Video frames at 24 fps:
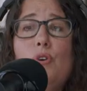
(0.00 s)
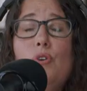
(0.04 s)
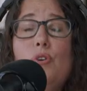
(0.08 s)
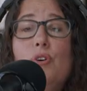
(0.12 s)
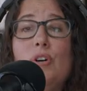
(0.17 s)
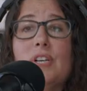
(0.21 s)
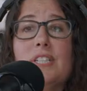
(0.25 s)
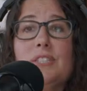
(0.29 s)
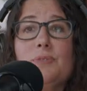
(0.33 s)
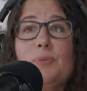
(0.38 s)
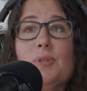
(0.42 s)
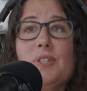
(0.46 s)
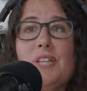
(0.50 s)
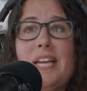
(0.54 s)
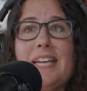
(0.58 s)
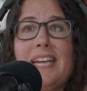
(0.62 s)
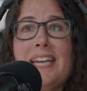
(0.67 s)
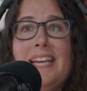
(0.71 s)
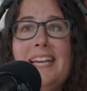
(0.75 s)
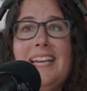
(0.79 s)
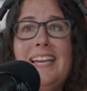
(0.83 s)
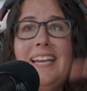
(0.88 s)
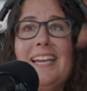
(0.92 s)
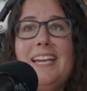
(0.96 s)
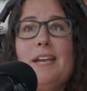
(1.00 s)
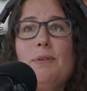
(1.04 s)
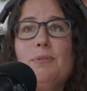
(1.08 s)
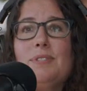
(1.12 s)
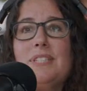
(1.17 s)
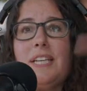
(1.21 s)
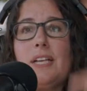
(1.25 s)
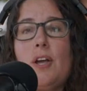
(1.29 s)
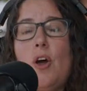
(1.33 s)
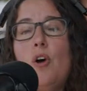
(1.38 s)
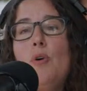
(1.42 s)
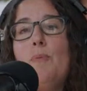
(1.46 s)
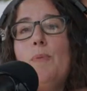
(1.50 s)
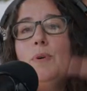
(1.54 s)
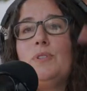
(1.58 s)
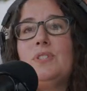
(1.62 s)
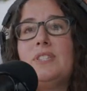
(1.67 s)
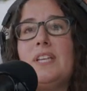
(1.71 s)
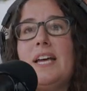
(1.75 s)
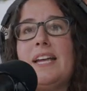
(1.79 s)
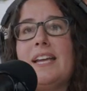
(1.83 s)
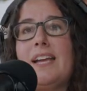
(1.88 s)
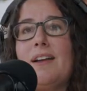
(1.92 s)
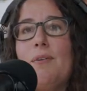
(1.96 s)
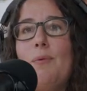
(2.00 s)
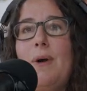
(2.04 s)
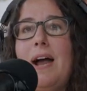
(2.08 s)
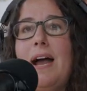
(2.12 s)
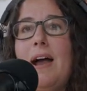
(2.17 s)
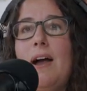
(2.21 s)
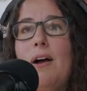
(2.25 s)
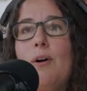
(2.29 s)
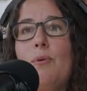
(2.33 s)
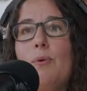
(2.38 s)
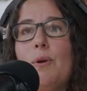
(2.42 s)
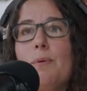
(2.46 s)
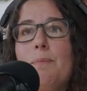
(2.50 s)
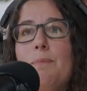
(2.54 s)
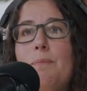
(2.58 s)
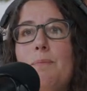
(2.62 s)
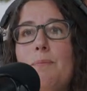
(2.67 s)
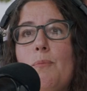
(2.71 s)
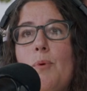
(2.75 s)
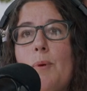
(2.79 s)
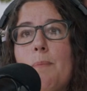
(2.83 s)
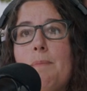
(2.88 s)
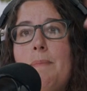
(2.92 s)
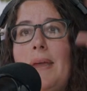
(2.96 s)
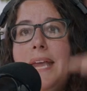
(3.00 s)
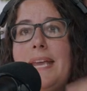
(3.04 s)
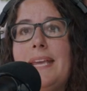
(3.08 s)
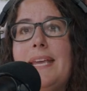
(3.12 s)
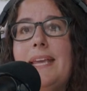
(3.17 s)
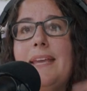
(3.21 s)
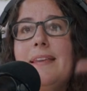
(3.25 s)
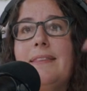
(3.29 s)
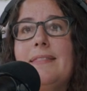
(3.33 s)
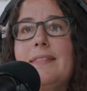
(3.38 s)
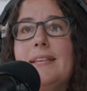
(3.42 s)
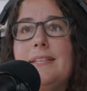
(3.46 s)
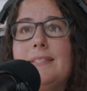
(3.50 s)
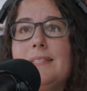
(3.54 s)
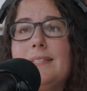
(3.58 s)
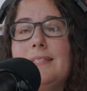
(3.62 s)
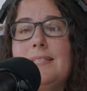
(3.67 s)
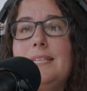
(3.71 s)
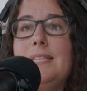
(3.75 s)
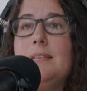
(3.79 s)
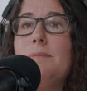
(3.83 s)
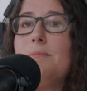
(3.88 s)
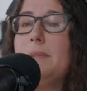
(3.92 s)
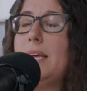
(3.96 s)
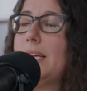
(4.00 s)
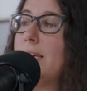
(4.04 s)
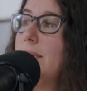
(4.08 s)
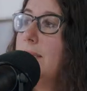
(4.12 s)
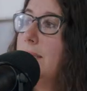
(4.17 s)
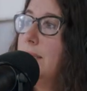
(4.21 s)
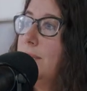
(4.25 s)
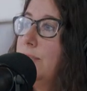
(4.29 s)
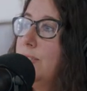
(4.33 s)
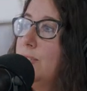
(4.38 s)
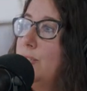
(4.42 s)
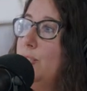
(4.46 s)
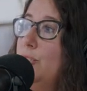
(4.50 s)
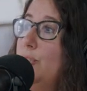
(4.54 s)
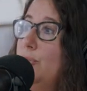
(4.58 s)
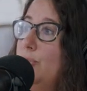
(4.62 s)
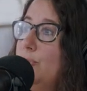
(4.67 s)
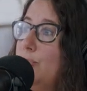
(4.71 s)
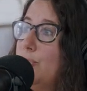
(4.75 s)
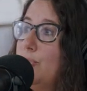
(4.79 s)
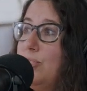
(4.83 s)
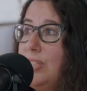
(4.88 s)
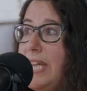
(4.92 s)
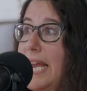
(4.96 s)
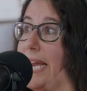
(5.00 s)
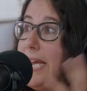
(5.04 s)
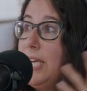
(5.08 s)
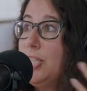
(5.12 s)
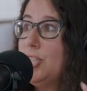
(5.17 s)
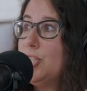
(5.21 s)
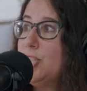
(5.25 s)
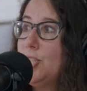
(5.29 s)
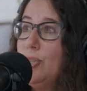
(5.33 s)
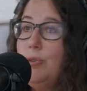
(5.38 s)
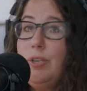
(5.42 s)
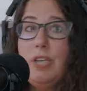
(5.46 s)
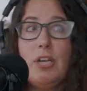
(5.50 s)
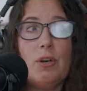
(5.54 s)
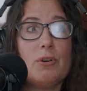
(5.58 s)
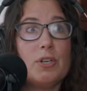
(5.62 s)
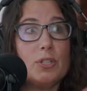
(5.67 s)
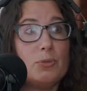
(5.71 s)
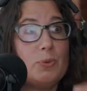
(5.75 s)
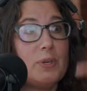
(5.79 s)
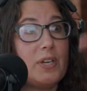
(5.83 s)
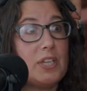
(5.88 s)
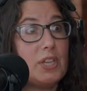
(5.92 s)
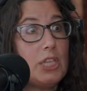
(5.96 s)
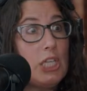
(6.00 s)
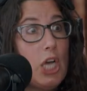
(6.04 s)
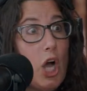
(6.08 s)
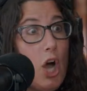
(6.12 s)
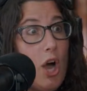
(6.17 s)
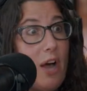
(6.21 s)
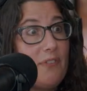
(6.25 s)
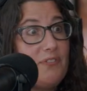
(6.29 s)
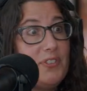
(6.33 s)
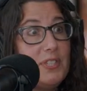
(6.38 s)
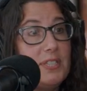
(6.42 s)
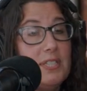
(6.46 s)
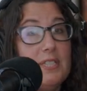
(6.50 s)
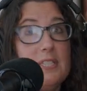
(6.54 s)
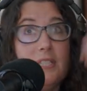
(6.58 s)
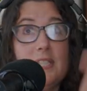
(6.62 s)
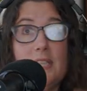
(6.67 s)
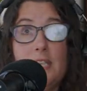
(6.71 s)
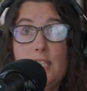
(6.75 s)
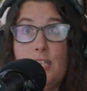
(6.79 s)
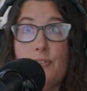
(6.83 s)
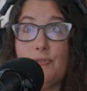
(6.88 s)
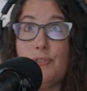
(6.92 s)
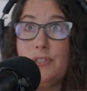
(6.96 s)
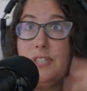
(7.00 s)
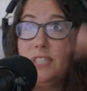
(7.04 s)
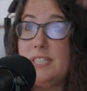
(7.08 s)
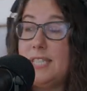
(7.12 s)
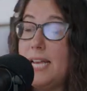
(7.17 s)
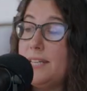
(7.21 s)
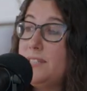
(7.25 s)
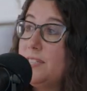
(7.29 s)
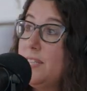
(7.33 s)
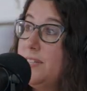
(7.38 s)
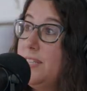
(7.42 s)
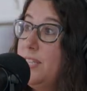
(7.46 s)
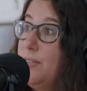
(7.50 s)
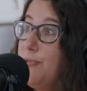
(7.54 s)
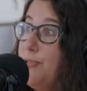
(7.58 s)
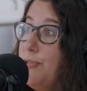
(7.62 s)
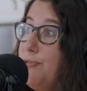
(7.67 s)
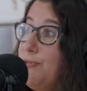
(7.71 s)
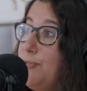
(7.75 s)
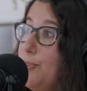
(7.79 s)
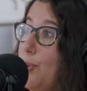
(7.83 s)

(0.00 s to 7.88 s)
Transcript: cool because we we're like it was like almost like wow we're we're making this seem like a little stu stage studio because we got the offices and the different sets on the different